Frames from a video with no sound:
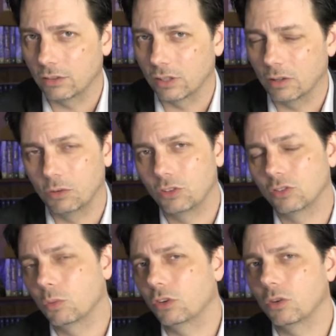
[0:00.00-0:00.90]
And it just
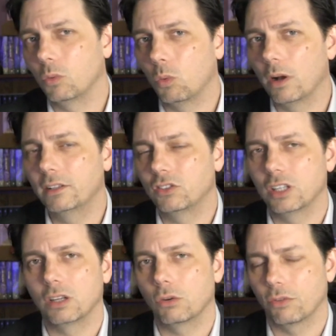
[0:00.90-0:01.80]
wasn't one
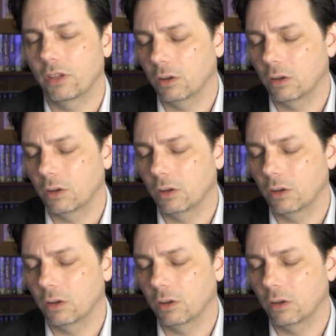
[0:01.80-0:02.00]
singular thing.